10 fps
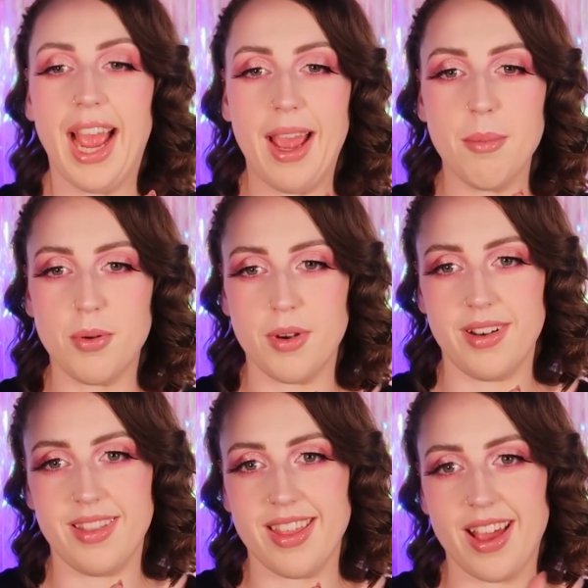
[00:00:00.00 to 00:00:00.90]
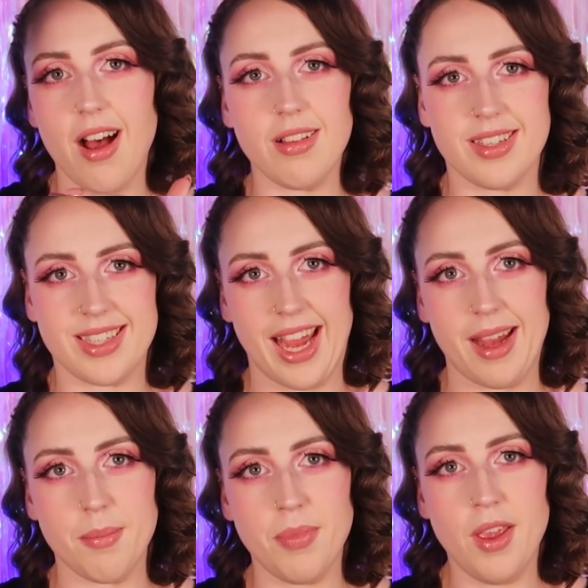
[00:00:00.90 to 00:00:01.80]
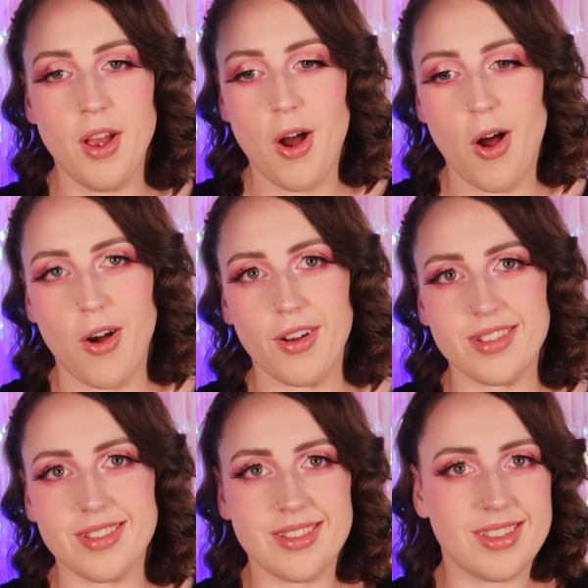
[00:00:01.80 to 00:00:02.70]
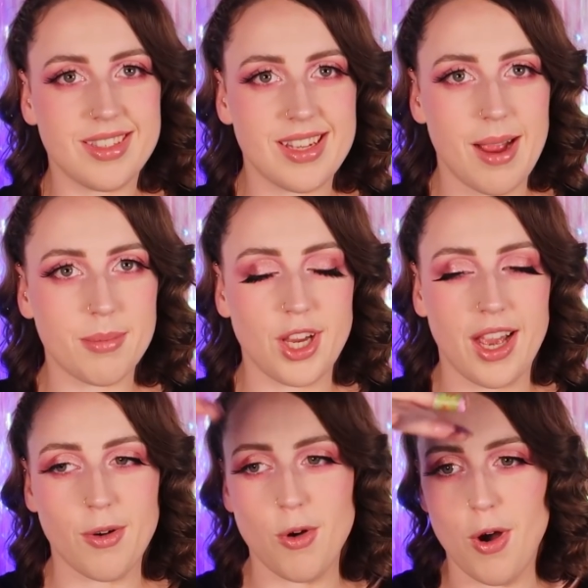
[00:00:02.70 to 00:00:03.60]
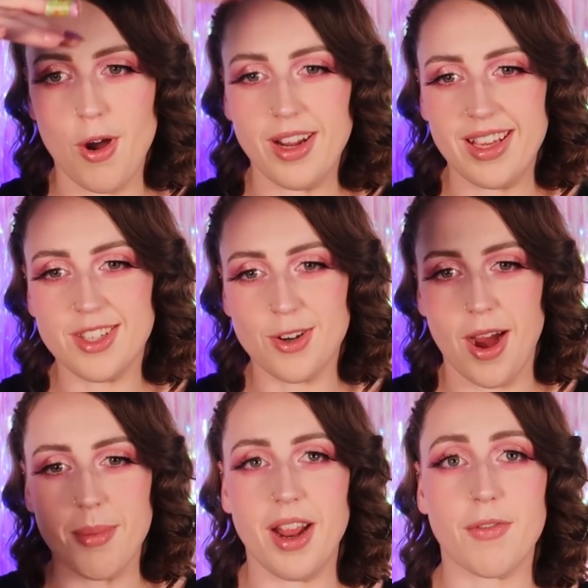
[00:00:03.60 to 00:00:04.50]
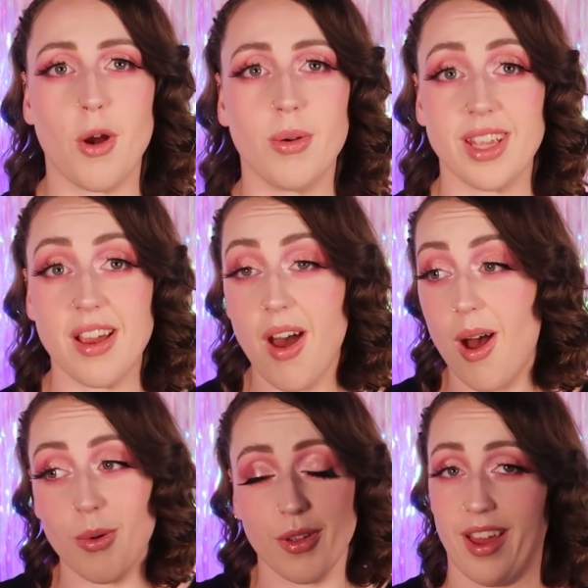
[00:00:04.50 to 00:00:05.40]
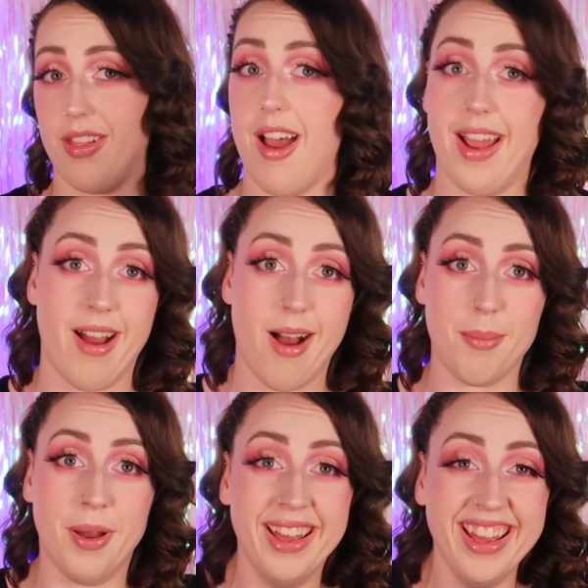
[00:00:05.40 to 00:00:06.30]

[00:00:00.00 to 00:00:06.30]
and put the color scheme on Snapchat or on Instagram, and everyone was like, oh, well, they line up.